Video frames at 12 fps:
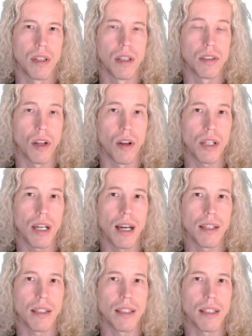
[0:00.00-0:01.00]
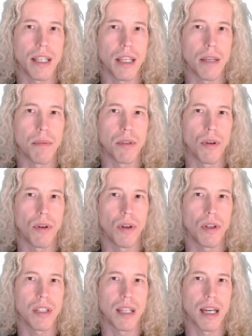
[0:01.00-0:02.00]
The lock icon keeps
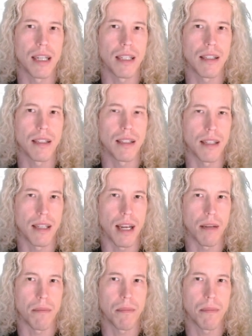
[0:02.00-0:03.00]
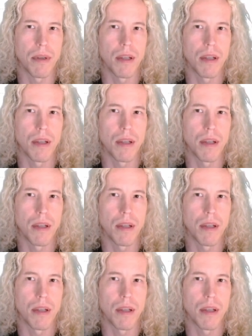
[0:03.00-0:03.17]
all sides the same,